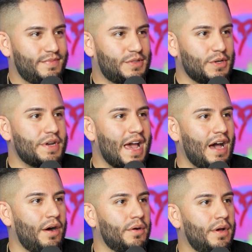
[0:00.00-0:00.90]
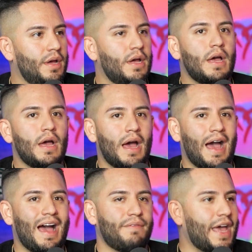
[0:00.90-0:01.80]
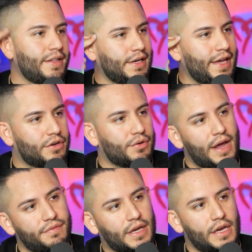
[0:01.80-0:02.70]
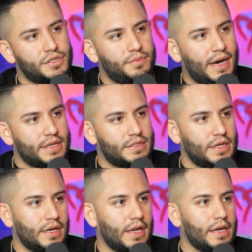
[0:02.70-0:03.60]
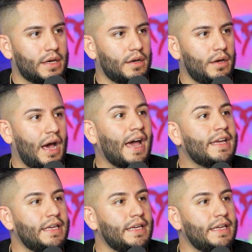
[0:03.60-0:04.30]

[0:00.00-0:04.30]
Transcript: So now I have that delayed gratification mindset. I